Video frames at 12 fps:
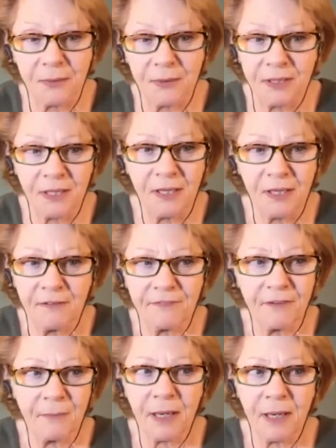And for
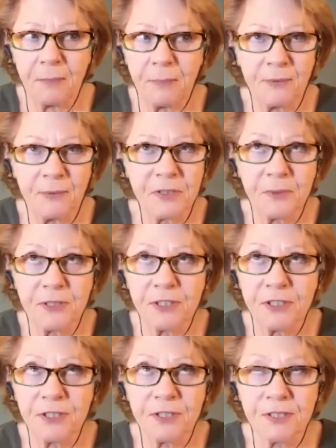me, books were
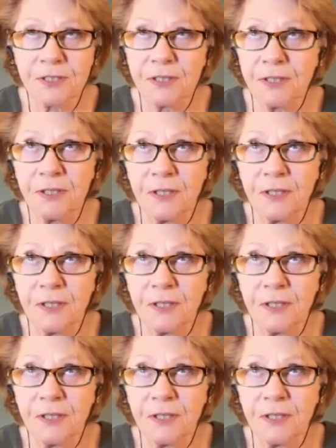just,